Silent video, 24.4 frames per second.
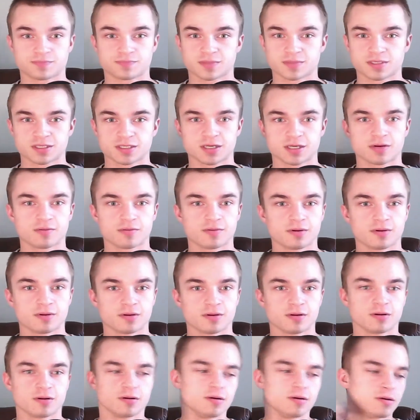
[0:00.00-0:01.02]
So
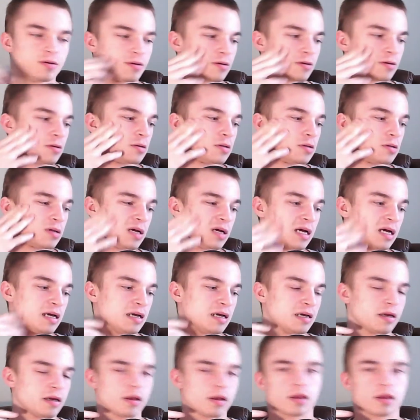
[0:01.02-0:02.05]

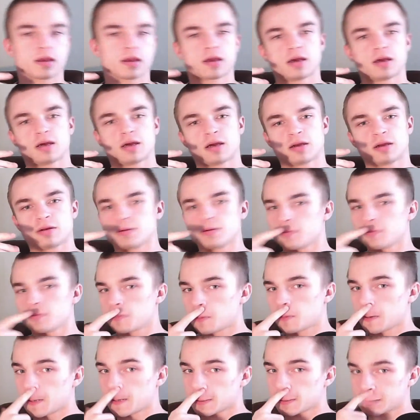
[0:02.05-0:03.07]
I kind of
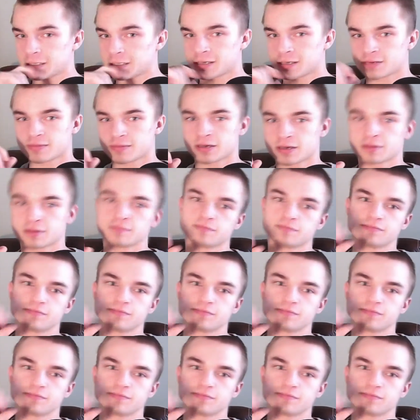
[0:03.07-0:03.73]
want to talk about